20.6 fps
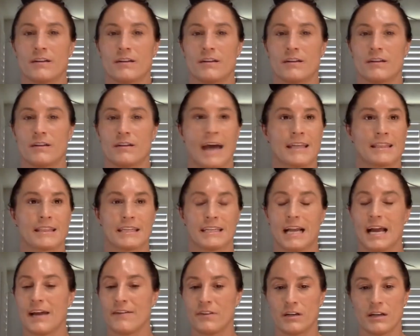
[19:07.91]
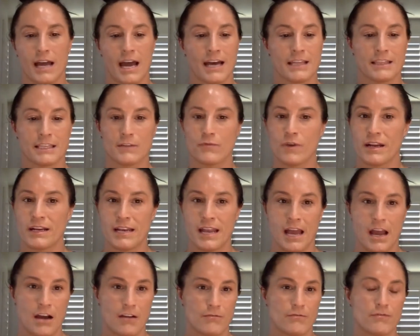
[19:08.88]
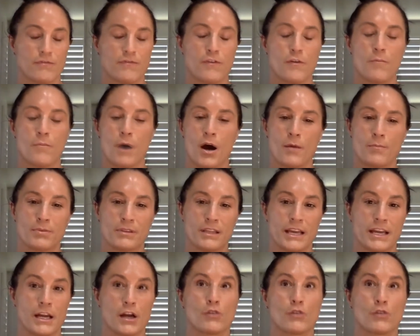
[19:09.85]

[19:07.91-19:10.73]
I have an athlete right now football player,